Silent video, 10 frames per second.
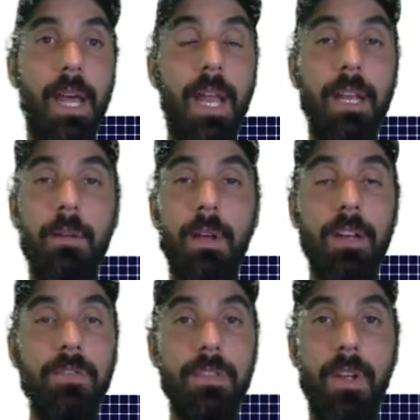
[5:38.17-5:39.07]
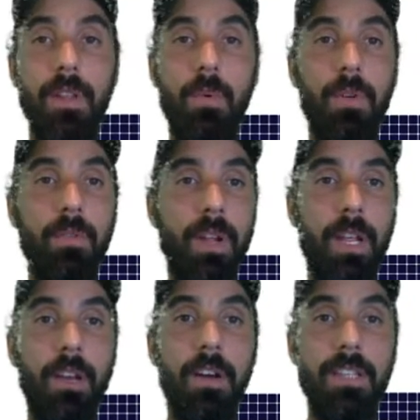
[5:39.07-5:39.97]
and countries around the world are
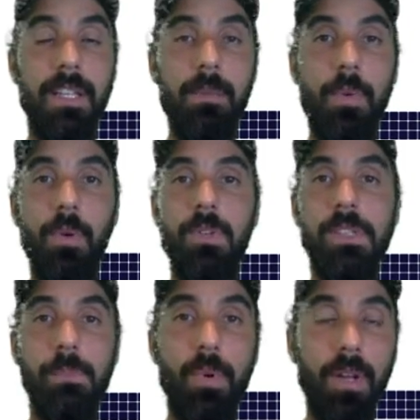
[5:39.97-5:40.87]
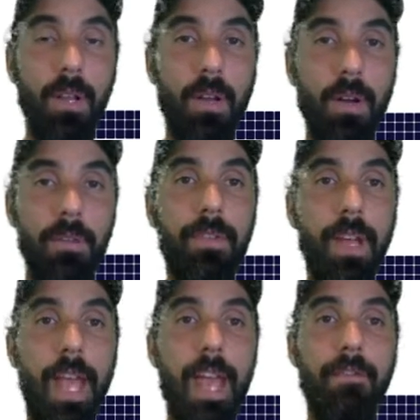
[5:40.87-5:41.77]
recognizing the importance and putting a lot of
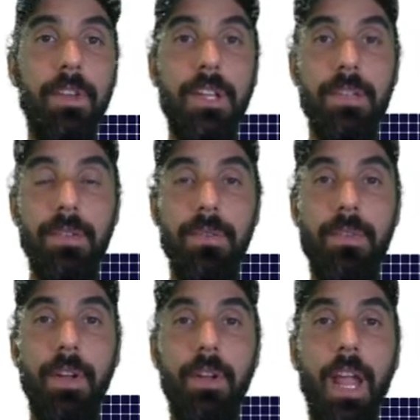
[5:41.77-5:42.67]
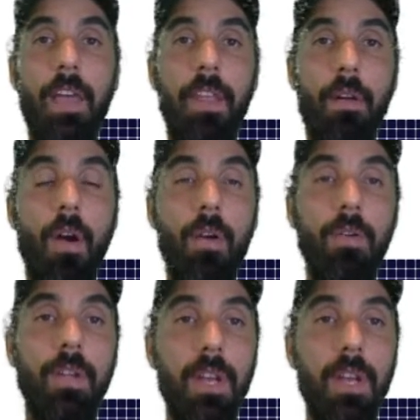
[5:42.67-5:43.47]
effort into figuring out their own